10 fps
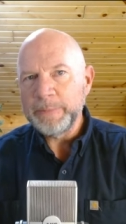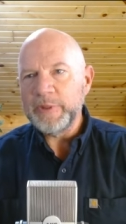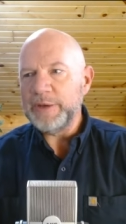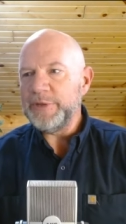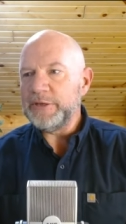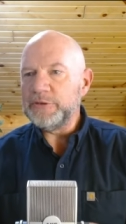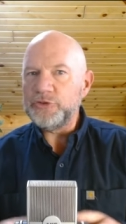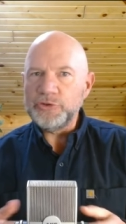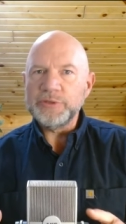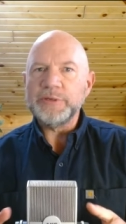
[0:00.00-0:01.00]
I mean,
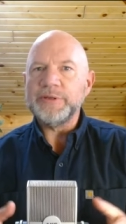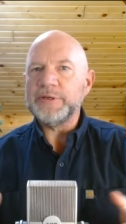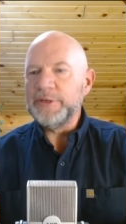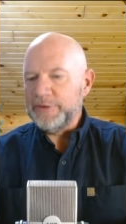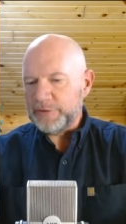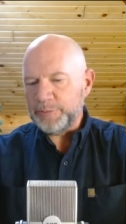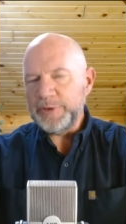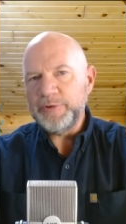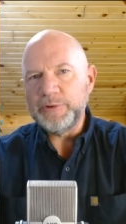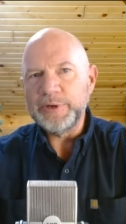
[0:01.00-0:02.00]
sure, the
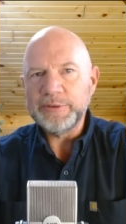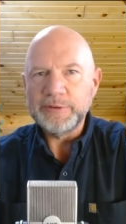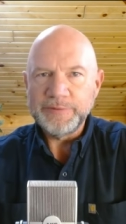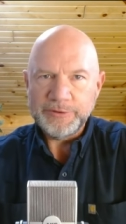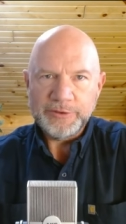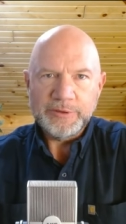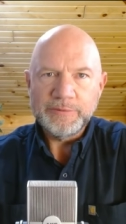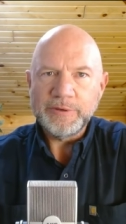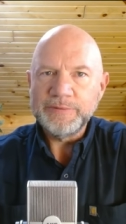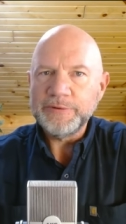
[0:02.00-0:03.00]
Supreme Court
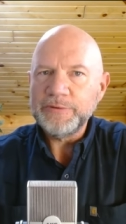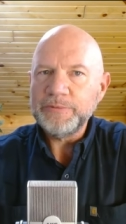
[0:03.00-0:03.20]
overturned Roe v.